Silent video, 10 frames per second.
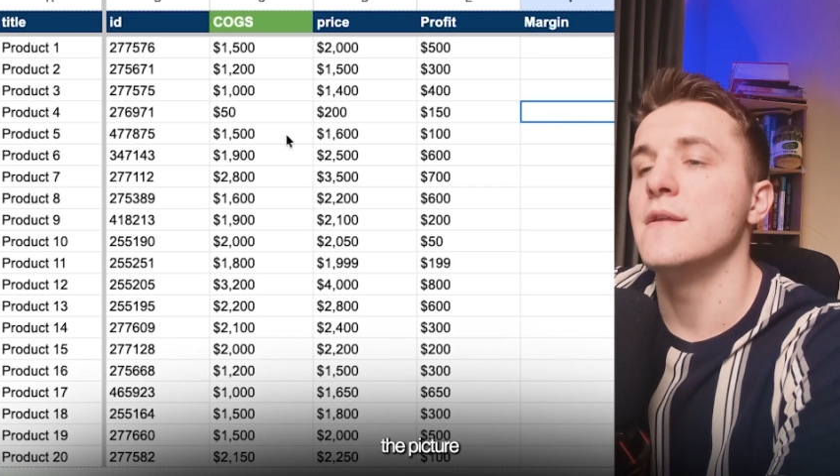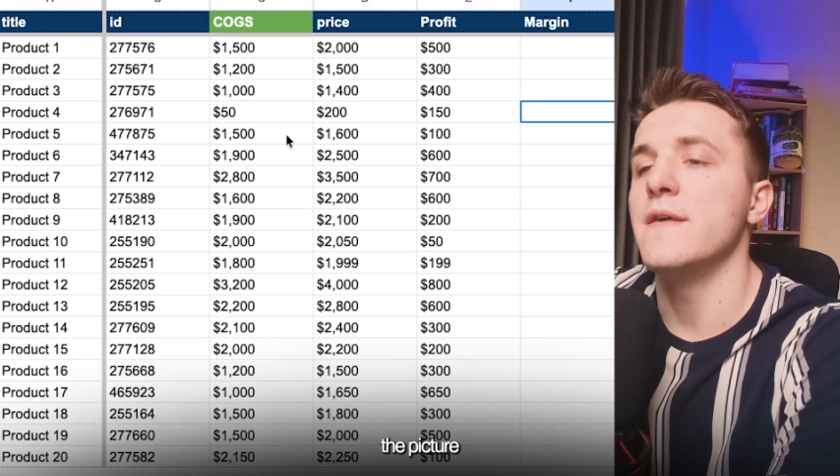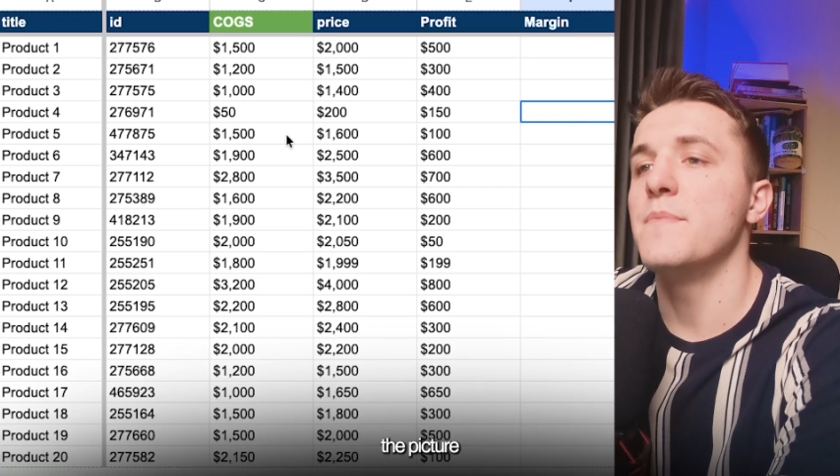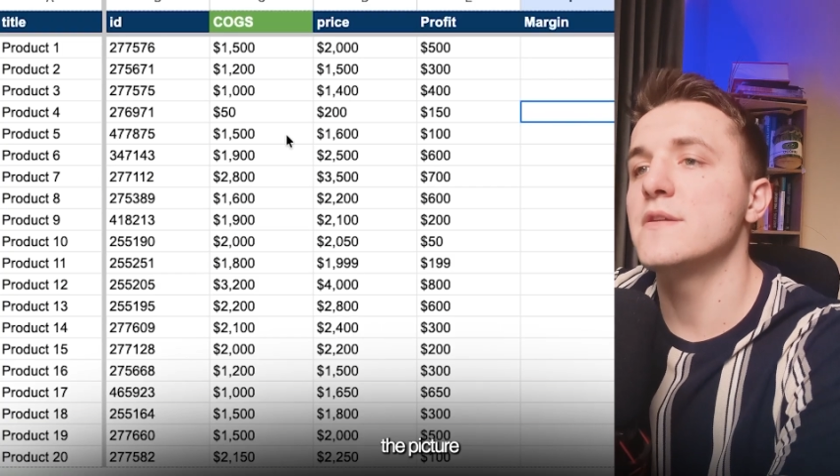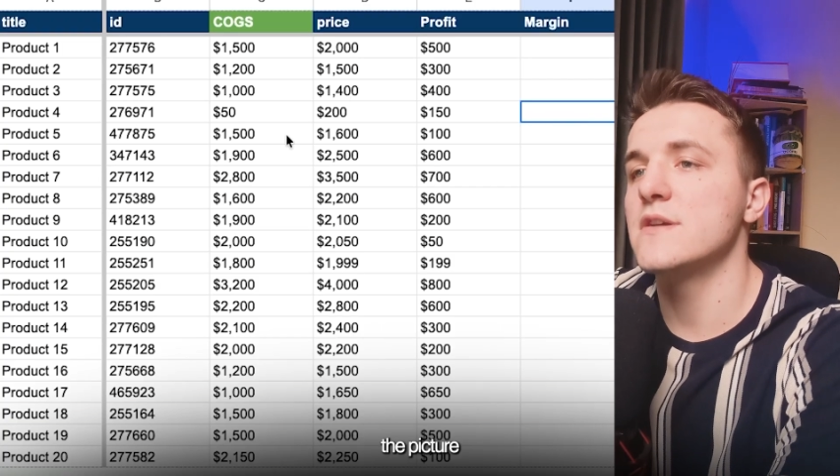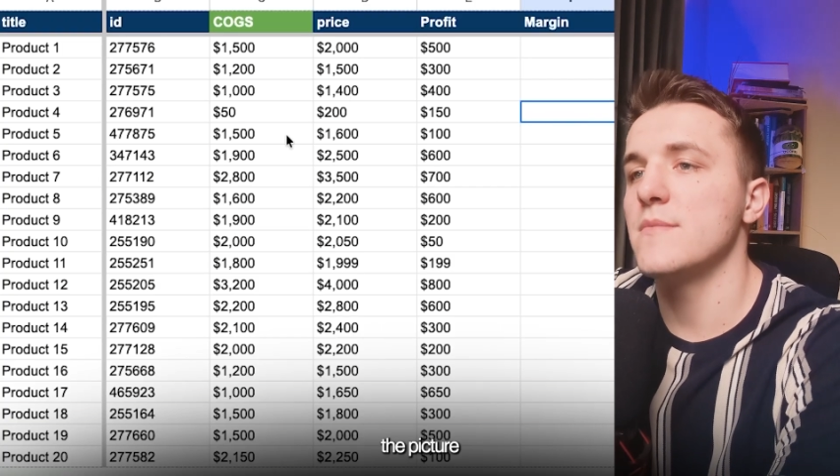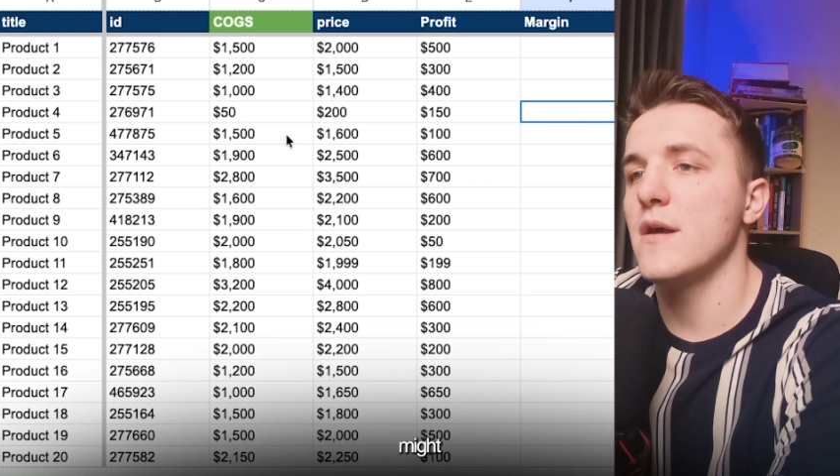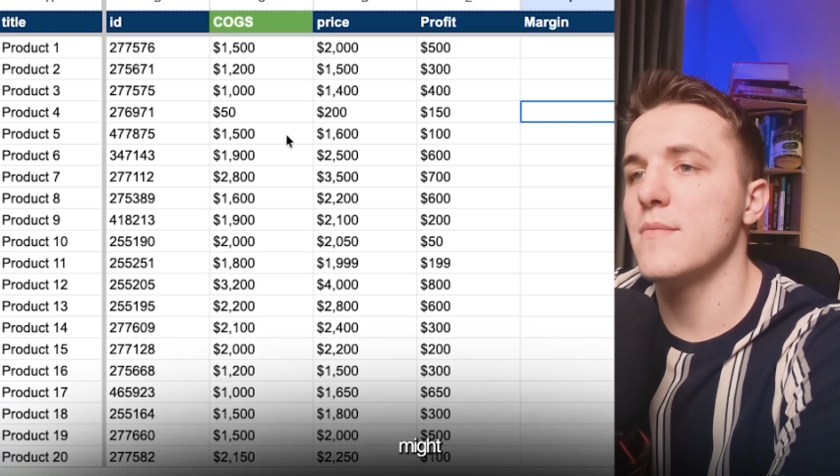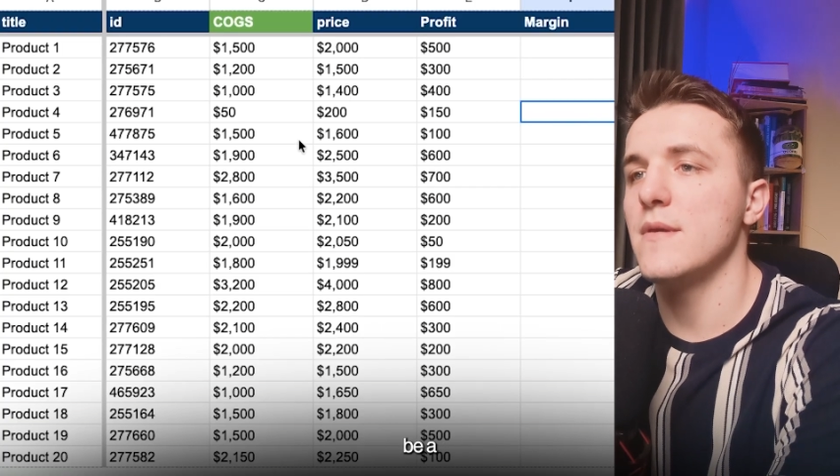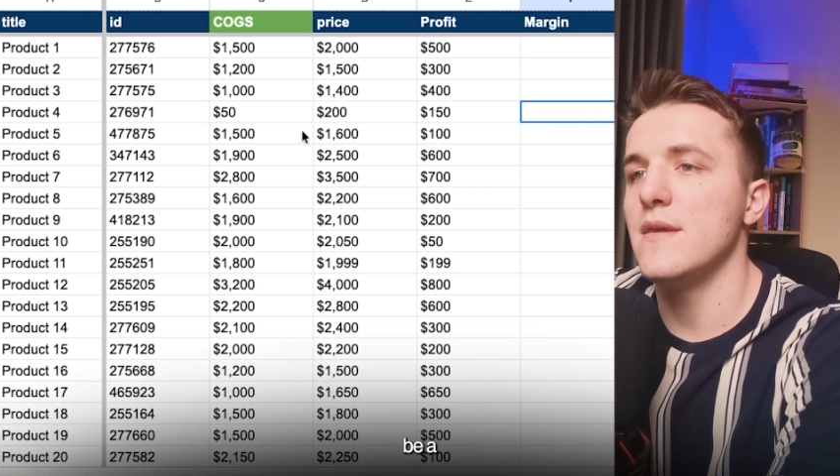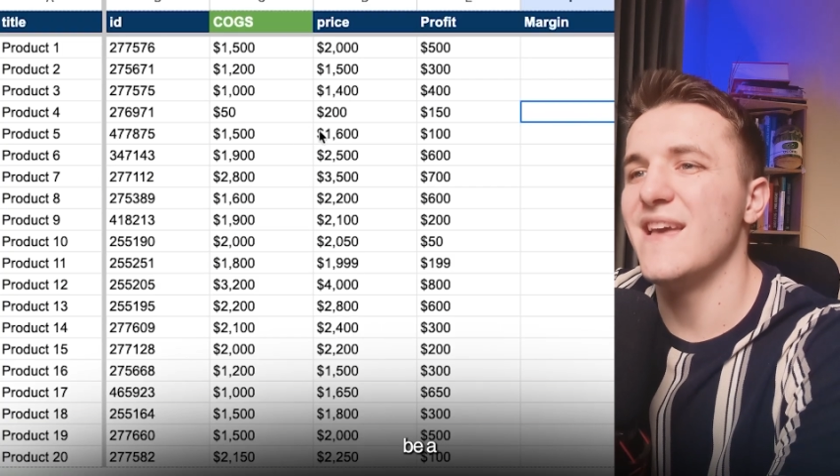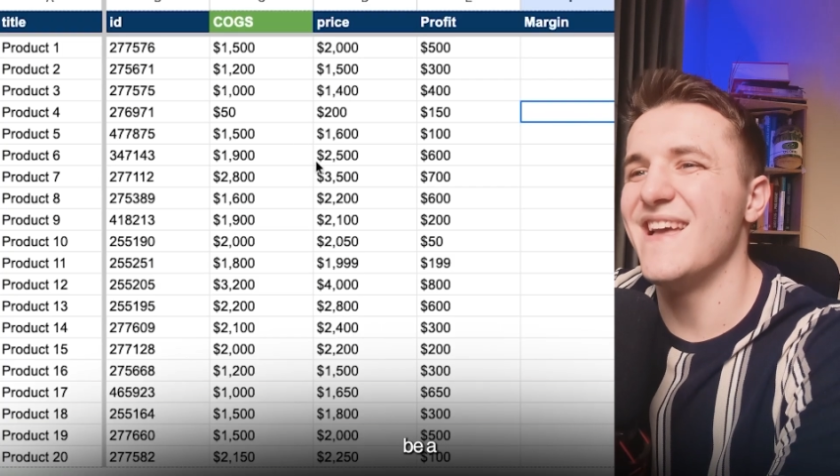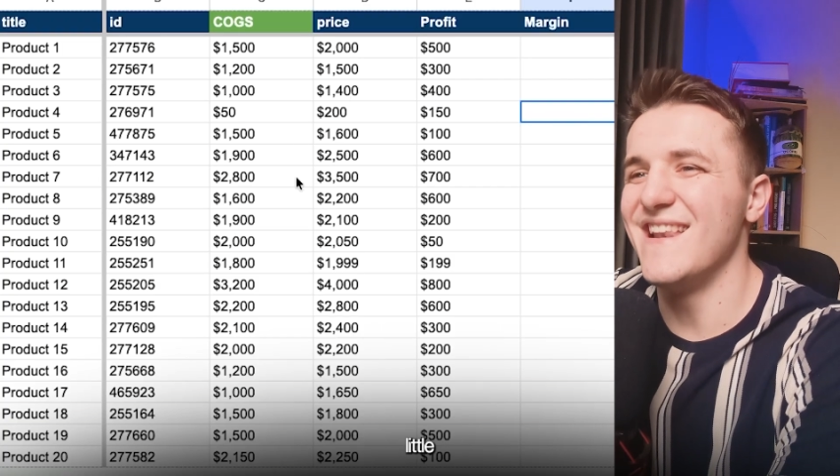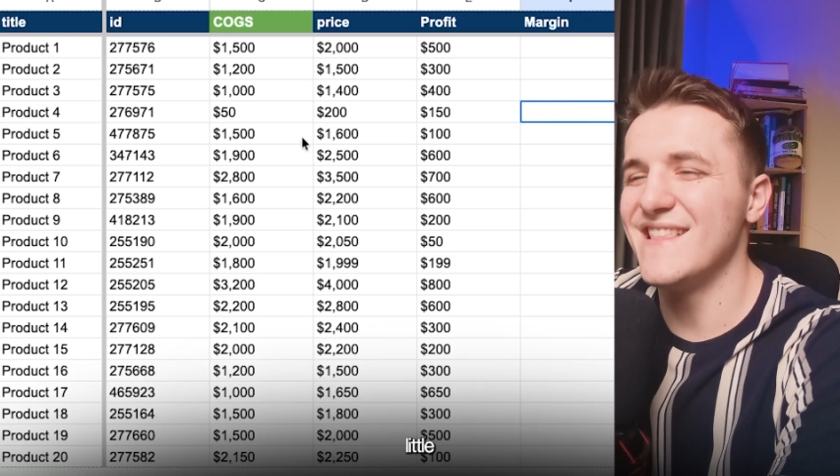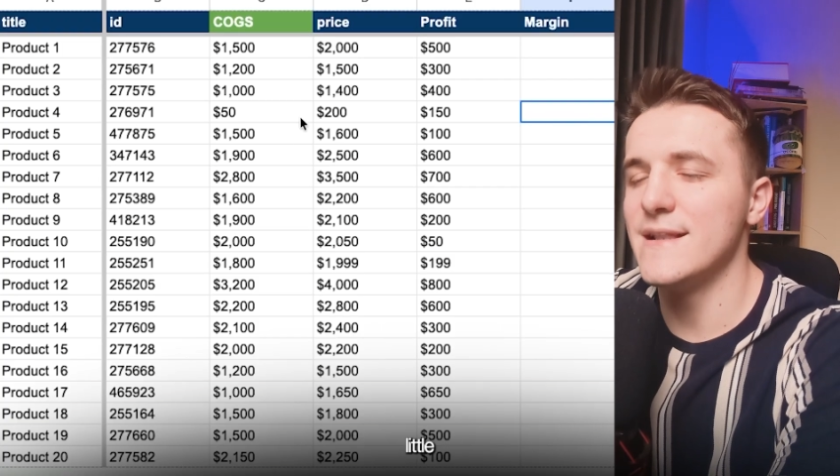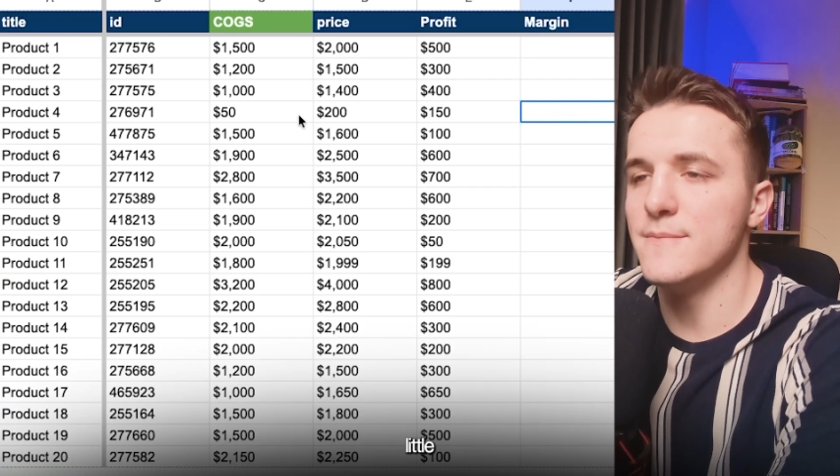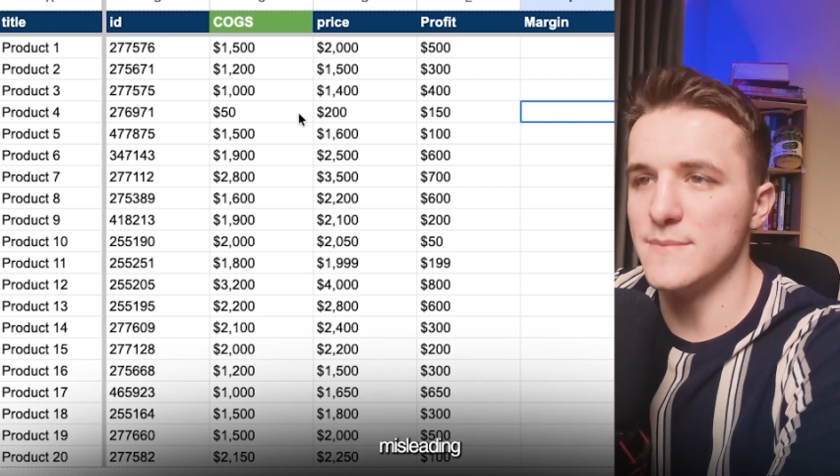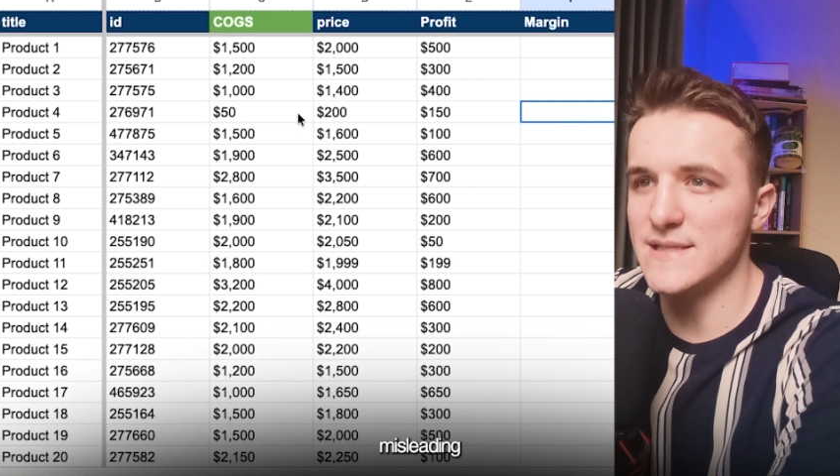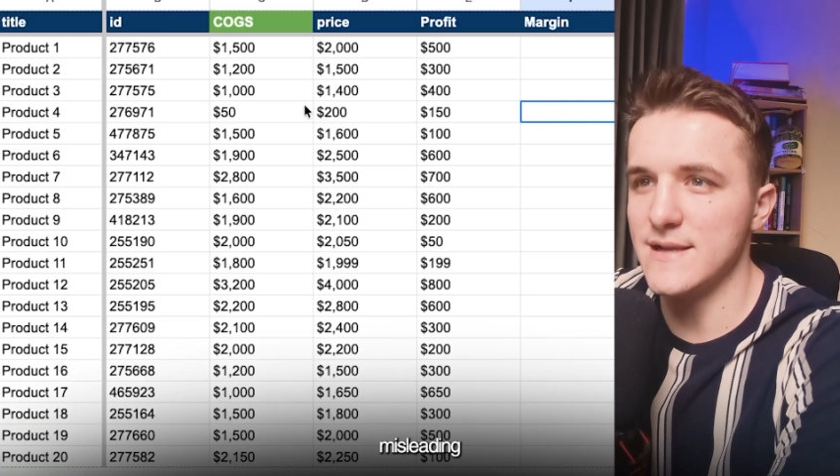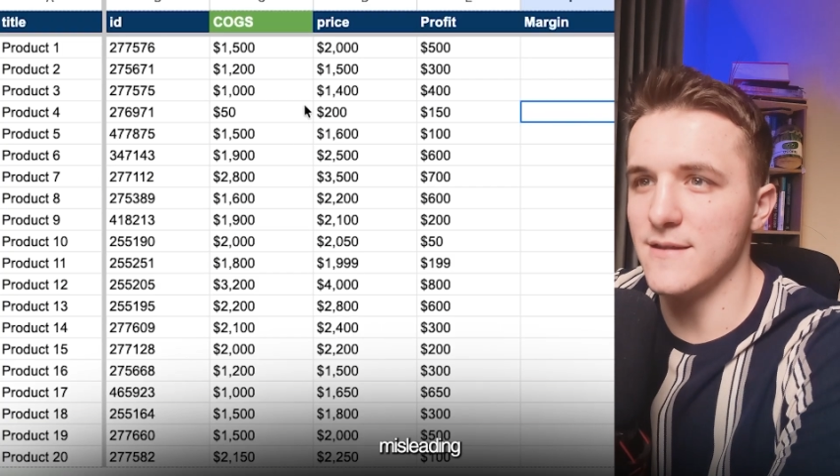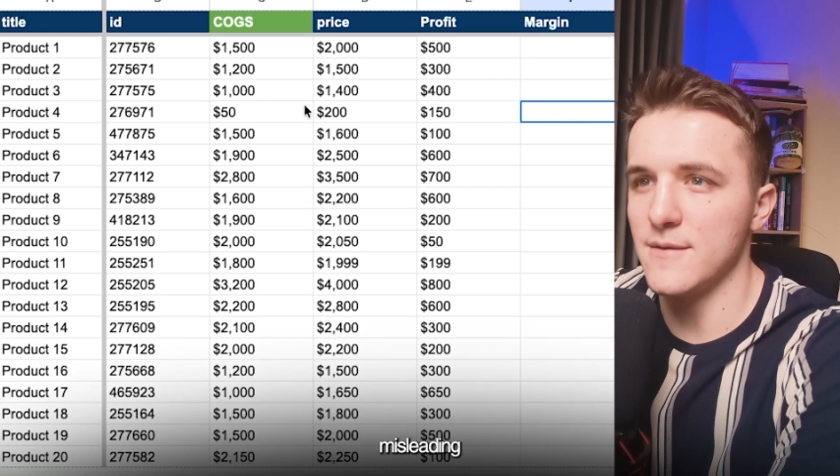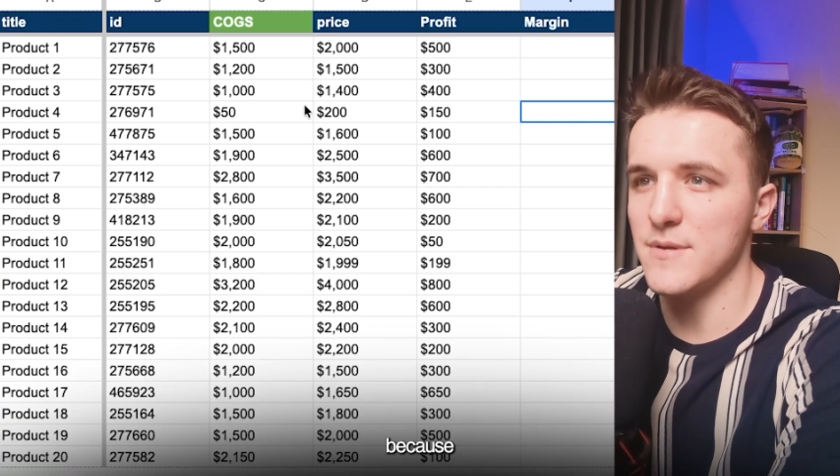the picture might be a little misleading